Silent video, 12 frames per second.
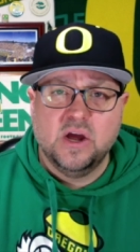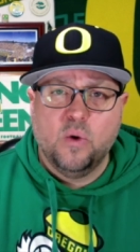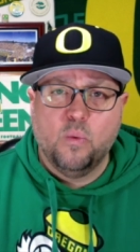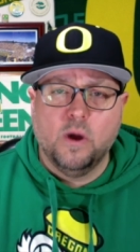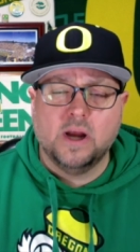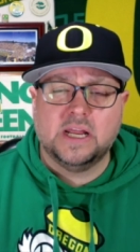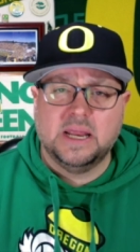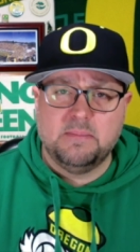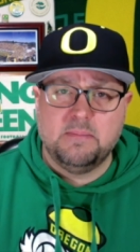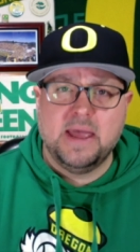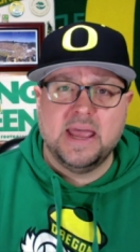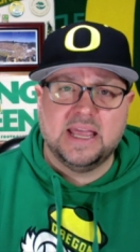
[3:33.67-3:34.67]
what can
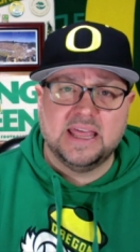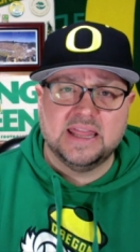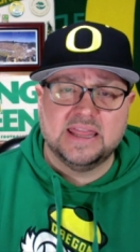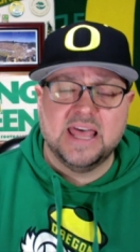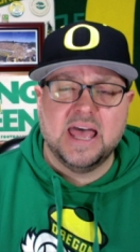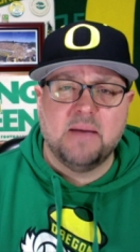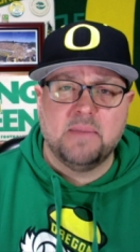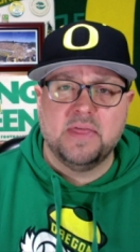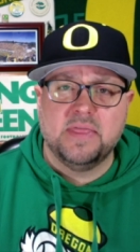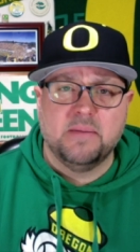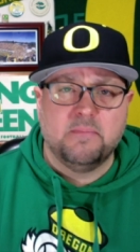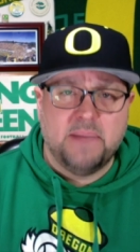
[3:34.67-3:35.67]
make them
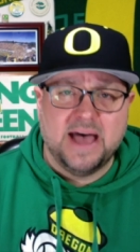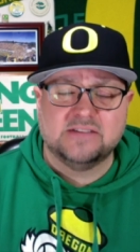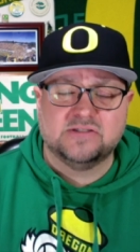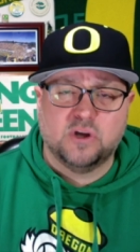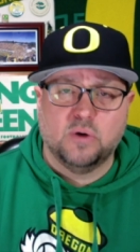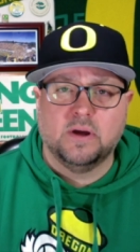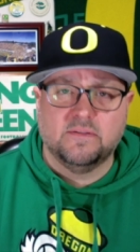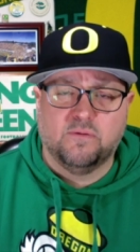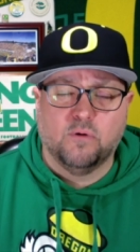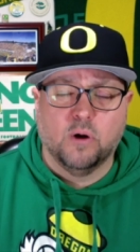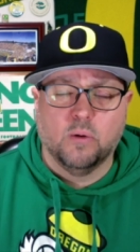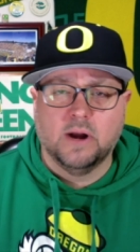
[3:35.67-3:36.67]
the best going
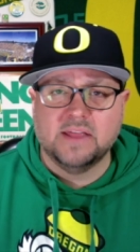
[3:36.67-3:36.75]
forward.